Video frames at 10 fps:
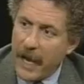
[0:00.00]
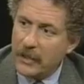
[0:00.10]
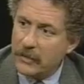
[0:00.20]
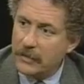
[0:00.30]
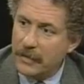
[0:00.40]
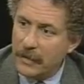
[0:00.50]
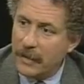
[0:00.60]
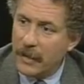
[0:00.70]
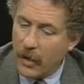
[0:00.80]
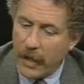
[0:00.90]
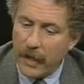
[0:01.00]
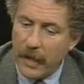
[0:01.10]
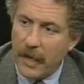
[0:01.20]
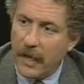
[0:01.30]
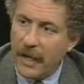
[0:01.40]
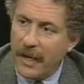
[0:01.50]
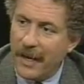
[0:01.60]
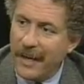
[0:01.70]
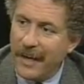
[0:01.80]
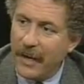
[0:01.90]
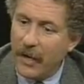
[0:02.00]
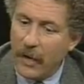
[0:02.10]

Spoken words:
take your point about Mr. Darden.